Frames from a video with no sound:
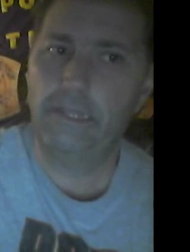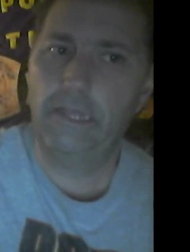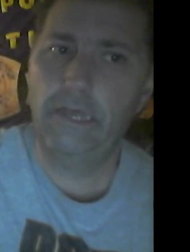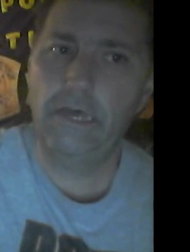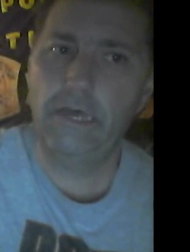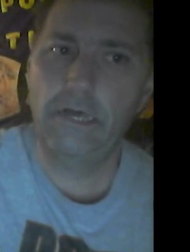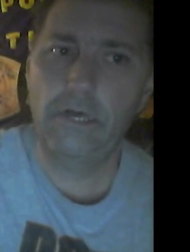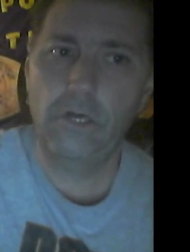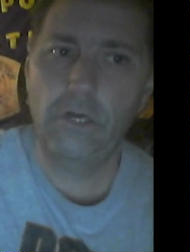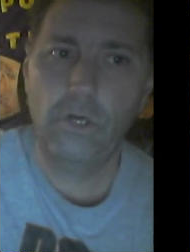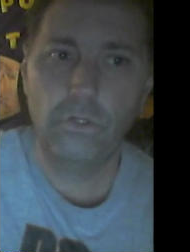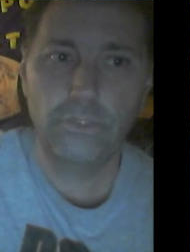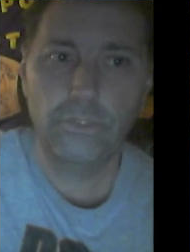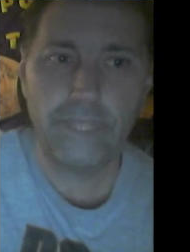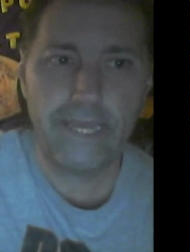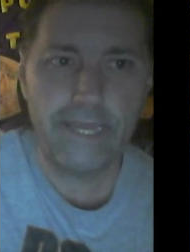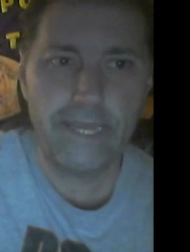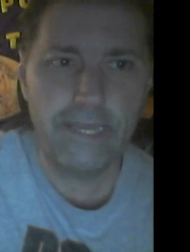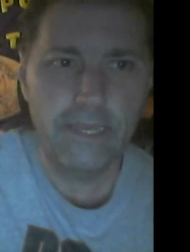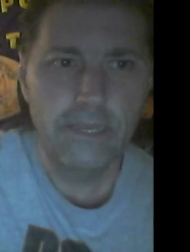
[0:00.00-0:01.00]
uh,
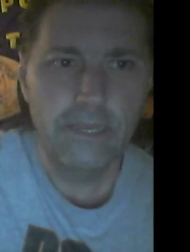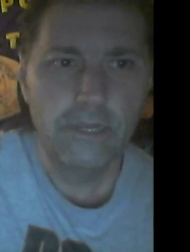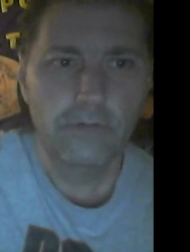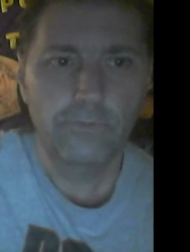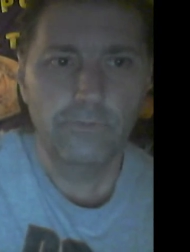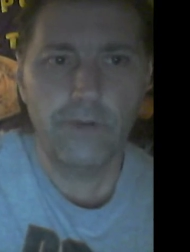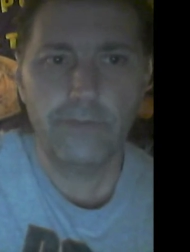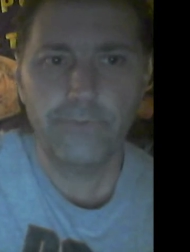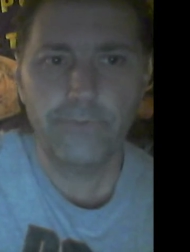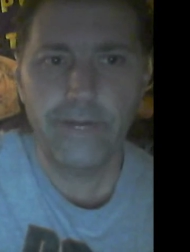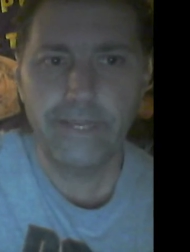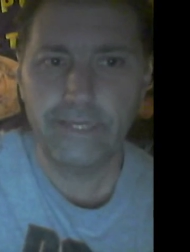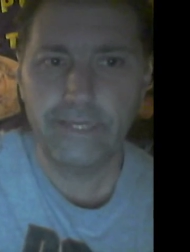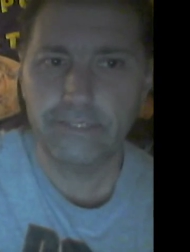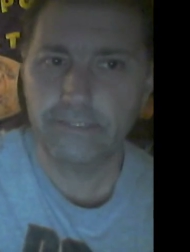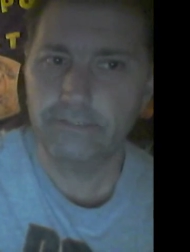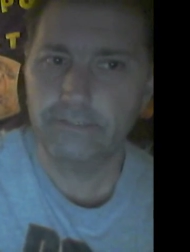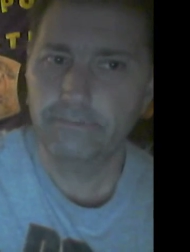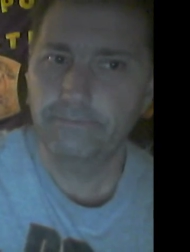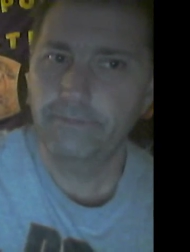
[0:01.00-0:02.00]
Jose
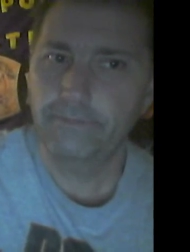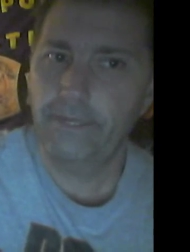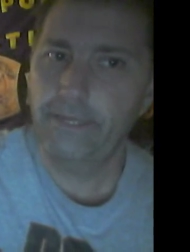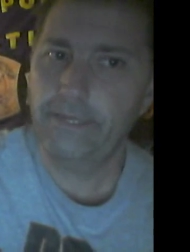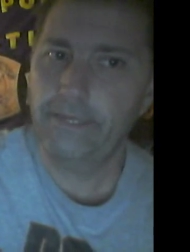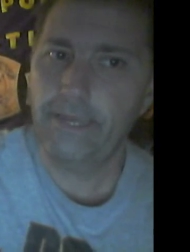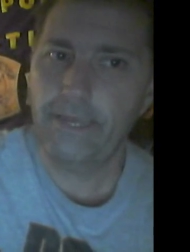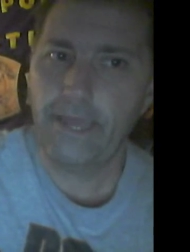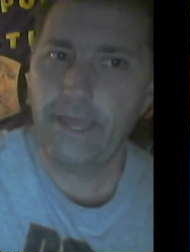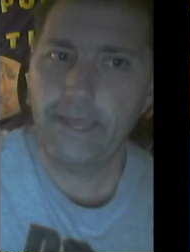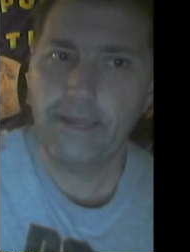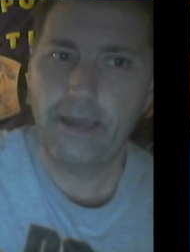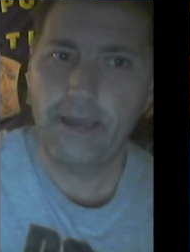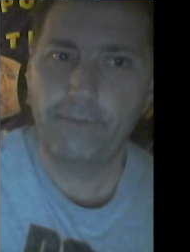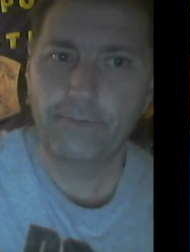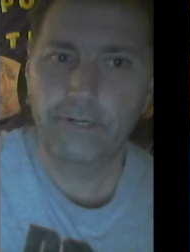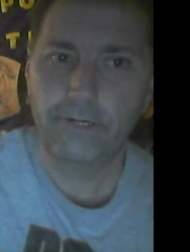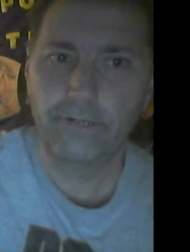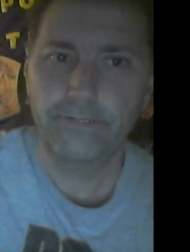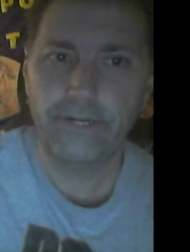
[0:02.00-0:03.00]
Rodriguez, aka
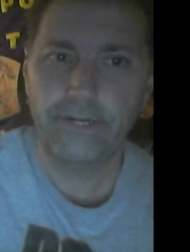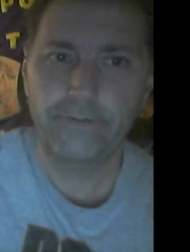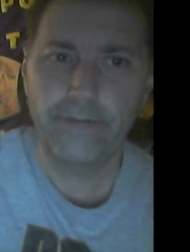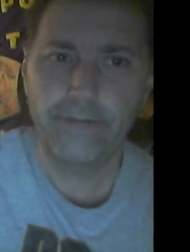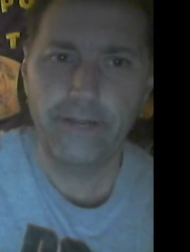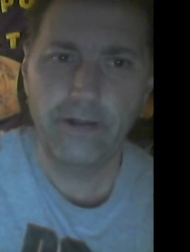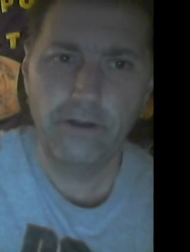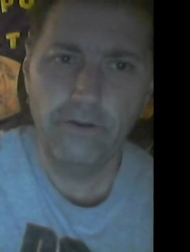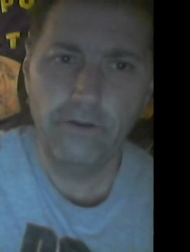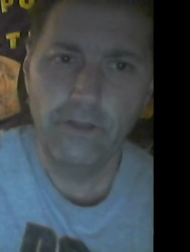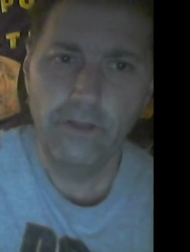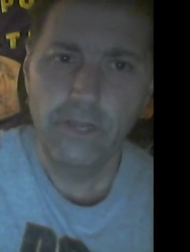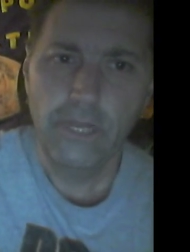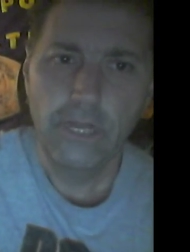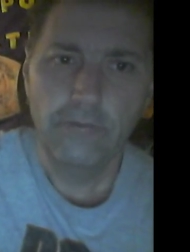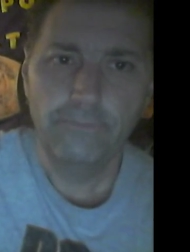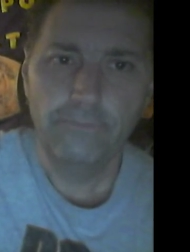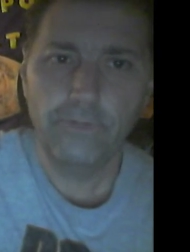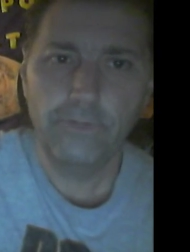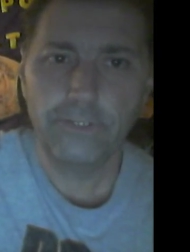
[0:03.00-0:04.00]
Alberto Del Rio,
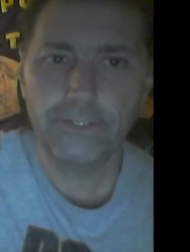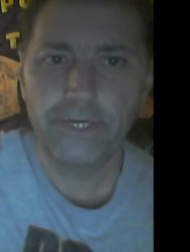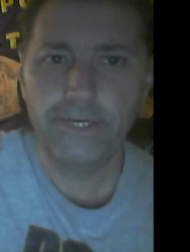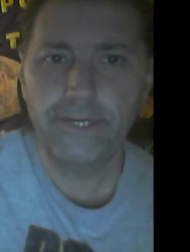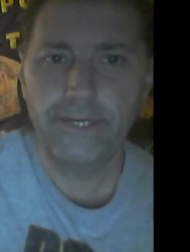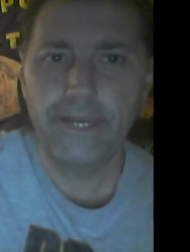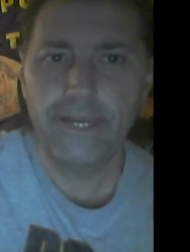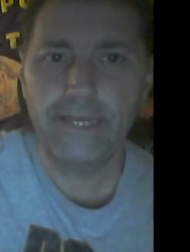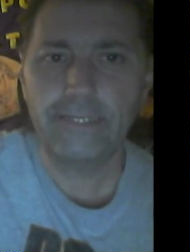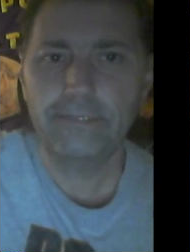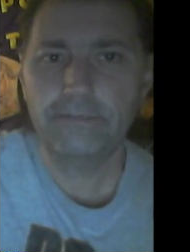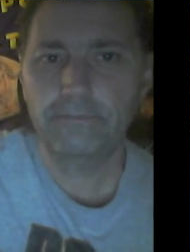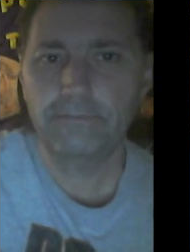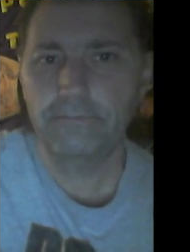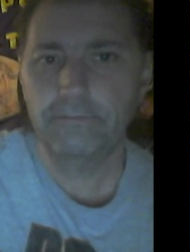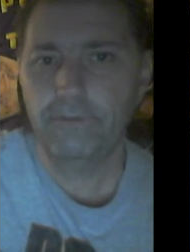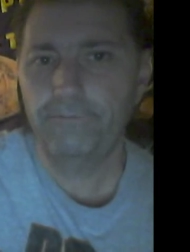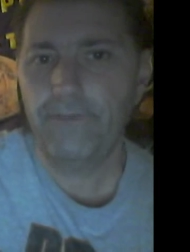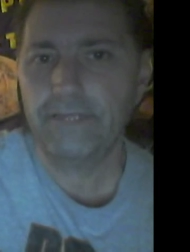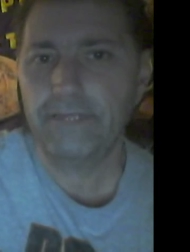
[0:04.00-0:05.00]
for 30 days,
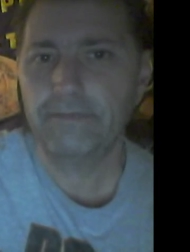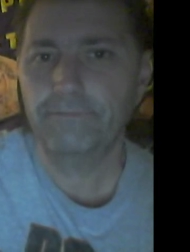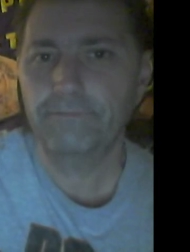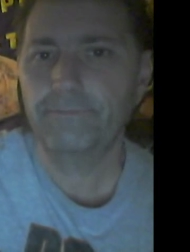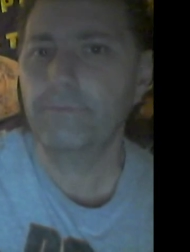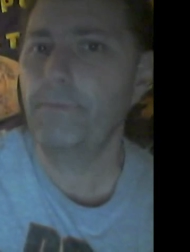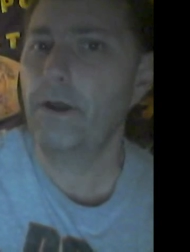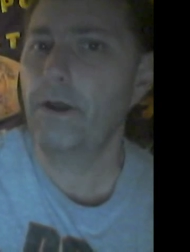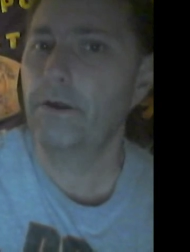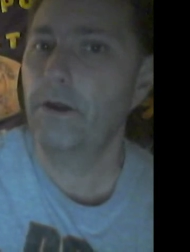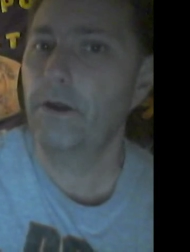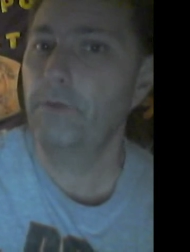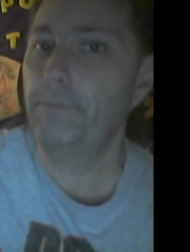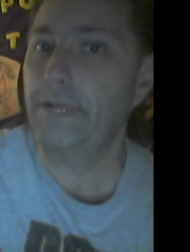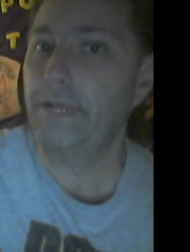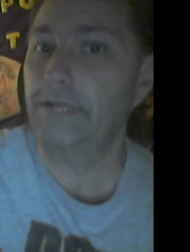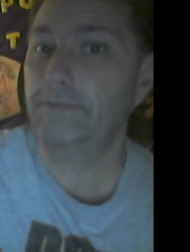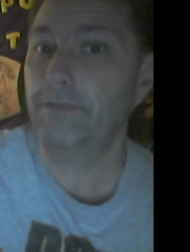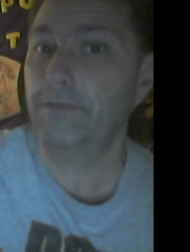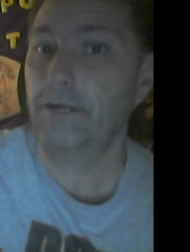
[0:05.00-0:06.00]
effective tomorrow,
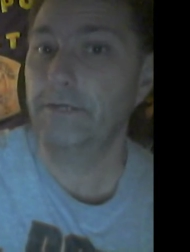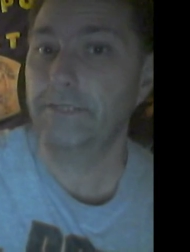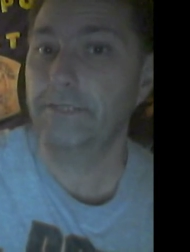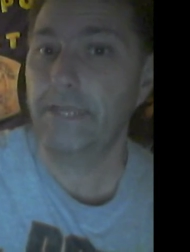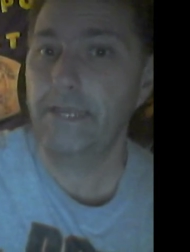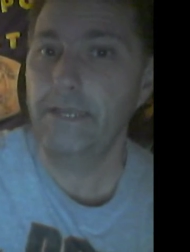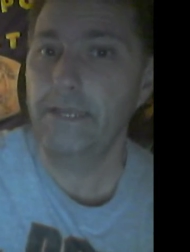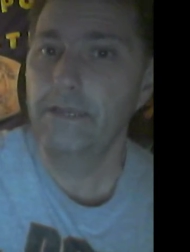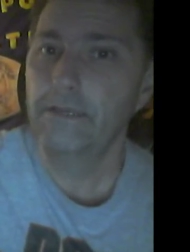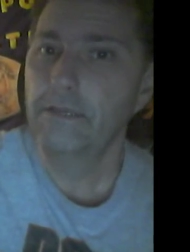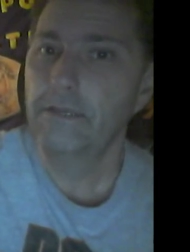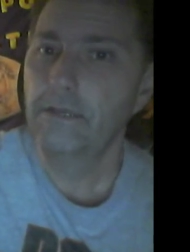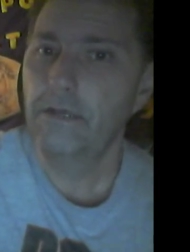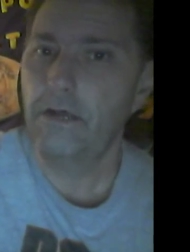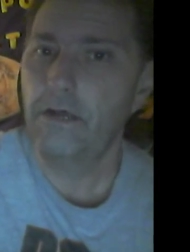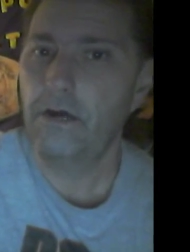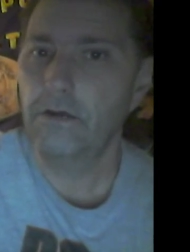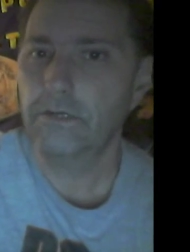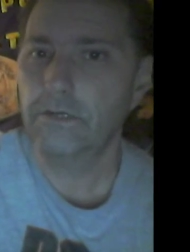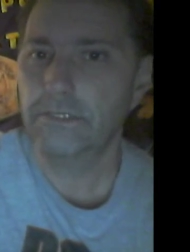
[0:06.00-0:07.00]
being Thursday,
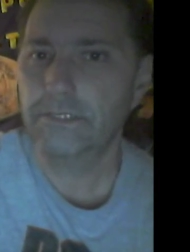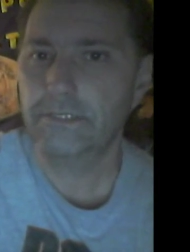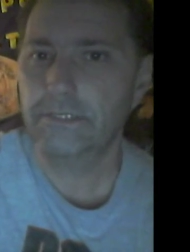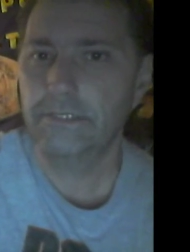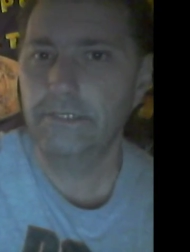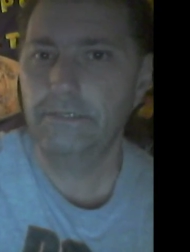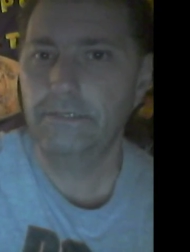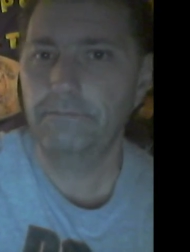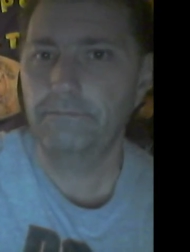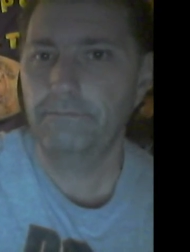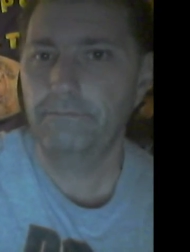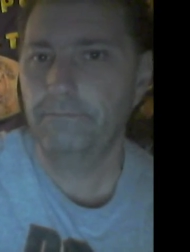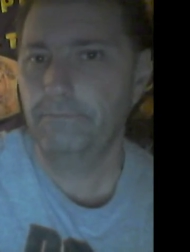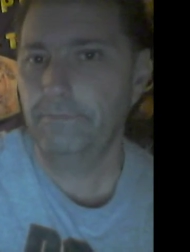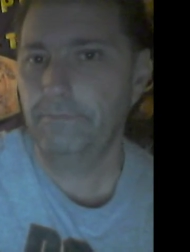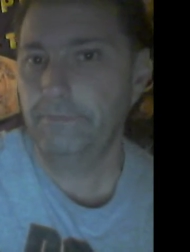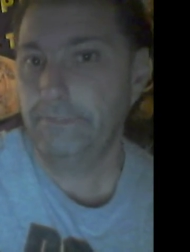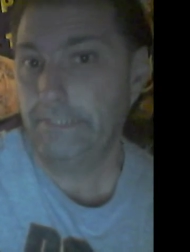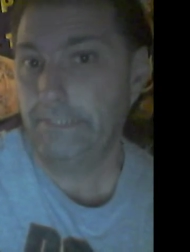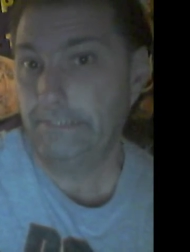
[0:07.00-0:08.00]
August uh,
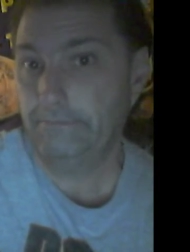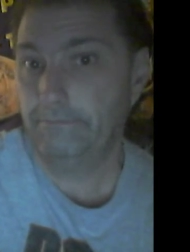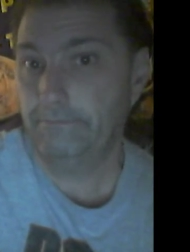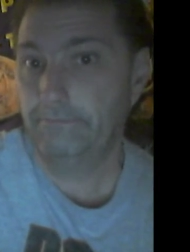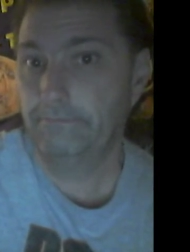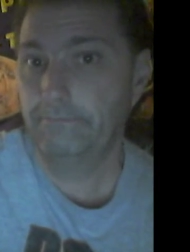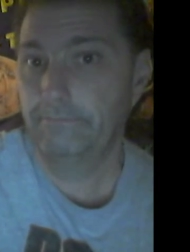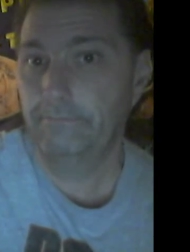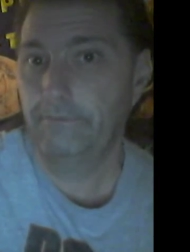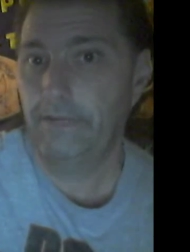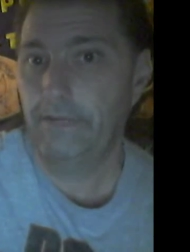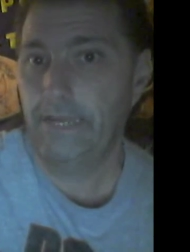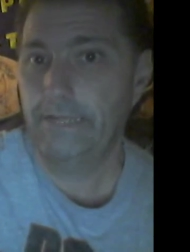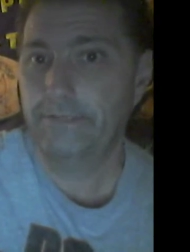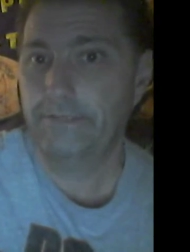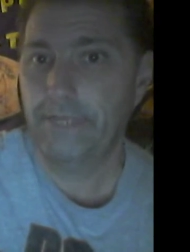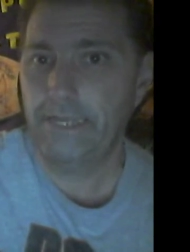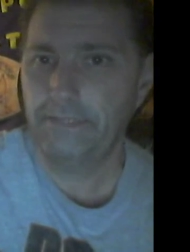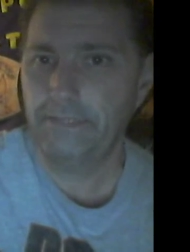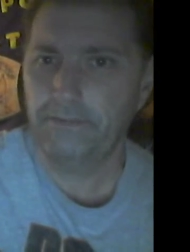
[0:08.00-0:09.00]

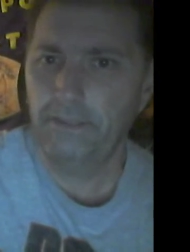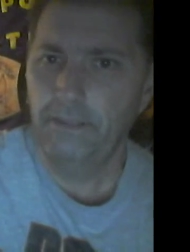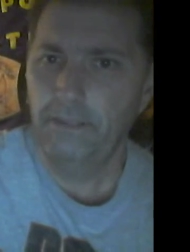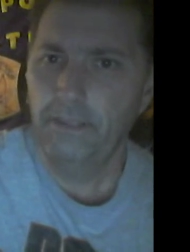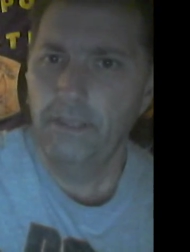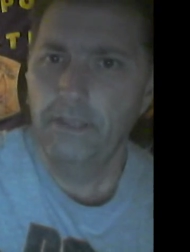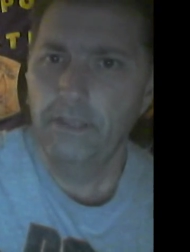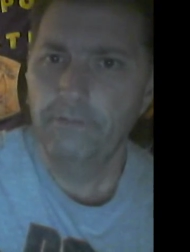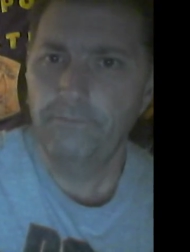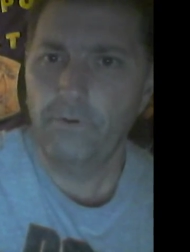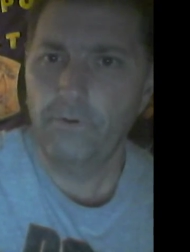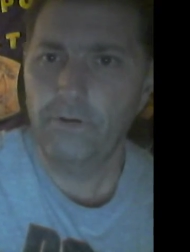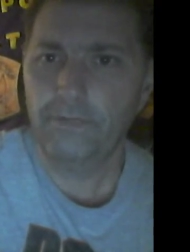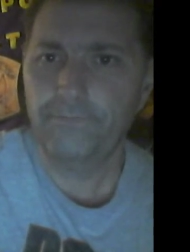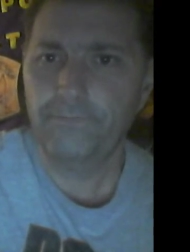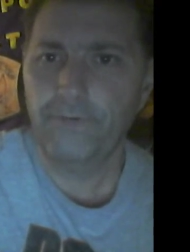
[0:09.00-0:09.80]
18th, for his